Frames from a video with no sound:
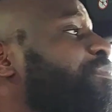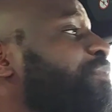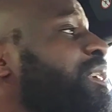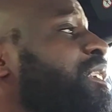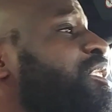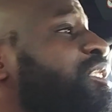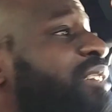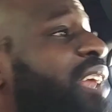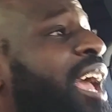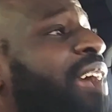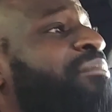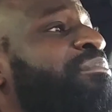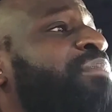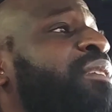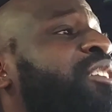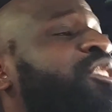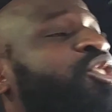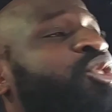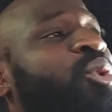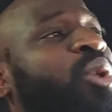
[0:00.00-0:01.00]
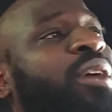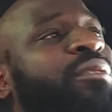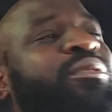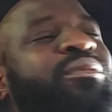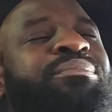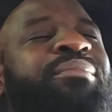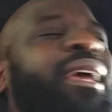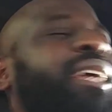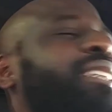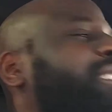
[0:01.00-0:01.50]
Be
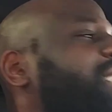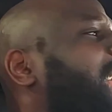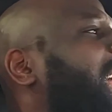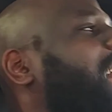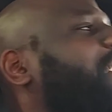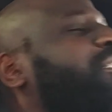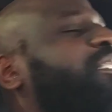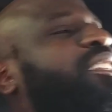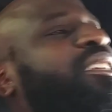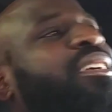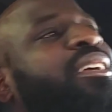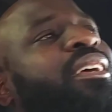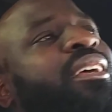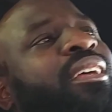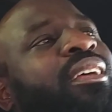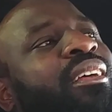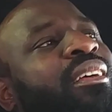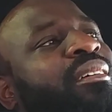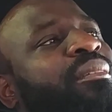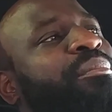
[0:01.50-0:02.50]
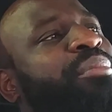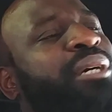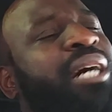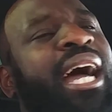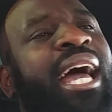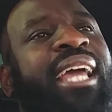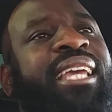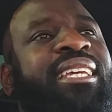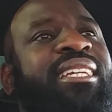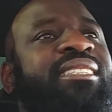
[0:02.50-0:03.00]
joyful. Man, shout out to
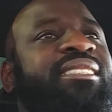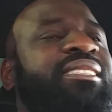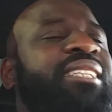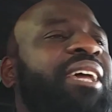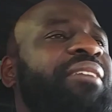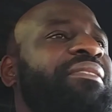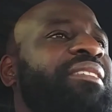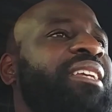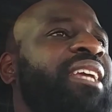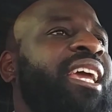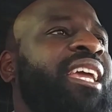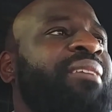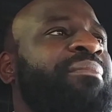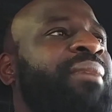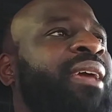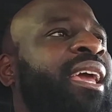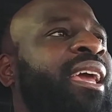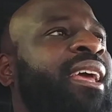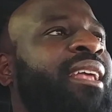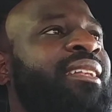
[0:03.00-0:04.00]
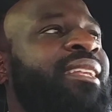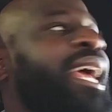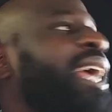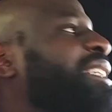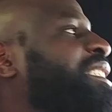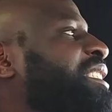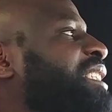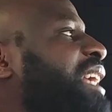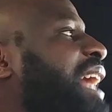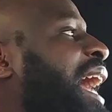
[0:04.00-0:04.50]
Black and 78, man.
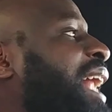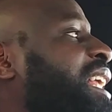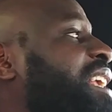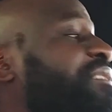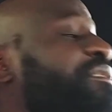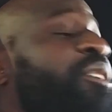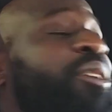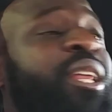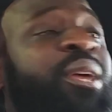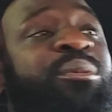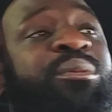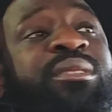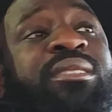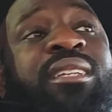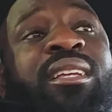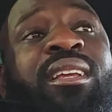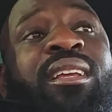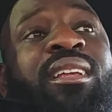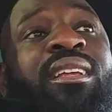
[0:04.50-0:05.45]
That shit, I didn't even know they was.